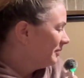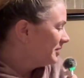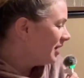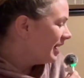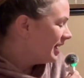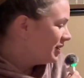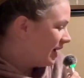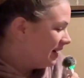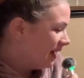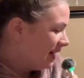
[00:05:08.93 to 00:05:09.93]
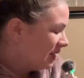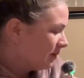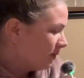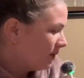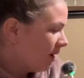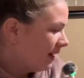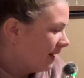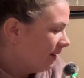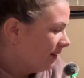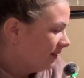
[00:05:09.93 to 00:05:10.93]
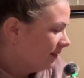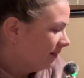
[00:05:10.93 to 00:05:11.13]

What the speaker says: Well, it's not an agenda. We're talking